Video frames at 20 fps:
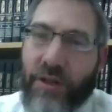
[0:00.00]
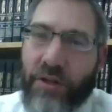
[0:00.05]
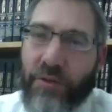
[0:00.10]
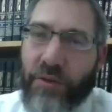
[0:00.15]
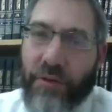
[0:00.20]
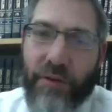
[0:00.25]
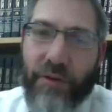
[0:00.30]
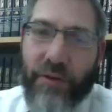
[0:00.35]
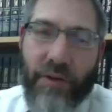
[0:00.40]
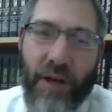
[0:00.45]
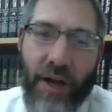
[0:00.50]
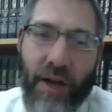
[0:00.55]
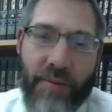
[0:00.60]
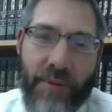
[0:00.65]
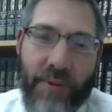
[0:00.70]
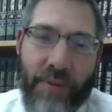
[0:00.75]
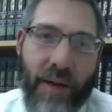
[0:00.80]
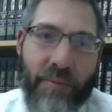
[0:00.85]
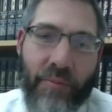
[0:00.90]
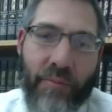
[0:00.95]
the truth.
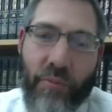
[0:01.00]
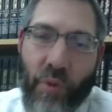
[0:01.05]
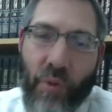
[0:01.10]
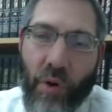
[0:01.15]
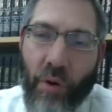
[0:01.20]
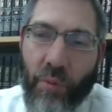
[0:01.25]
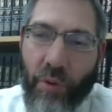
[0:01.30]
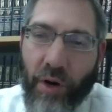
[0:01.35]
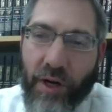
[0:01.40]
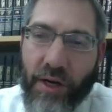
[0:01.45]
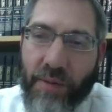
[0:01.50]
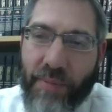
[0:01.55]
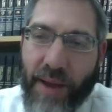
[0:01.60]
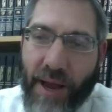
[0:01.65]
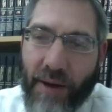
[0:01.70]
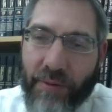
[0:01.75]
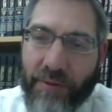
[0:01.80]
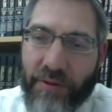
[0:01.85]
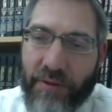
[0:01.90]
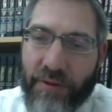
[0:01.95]
I'm more worried
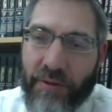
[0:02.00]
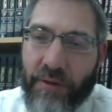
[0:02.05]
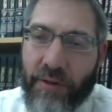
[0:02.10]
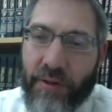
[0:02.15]
about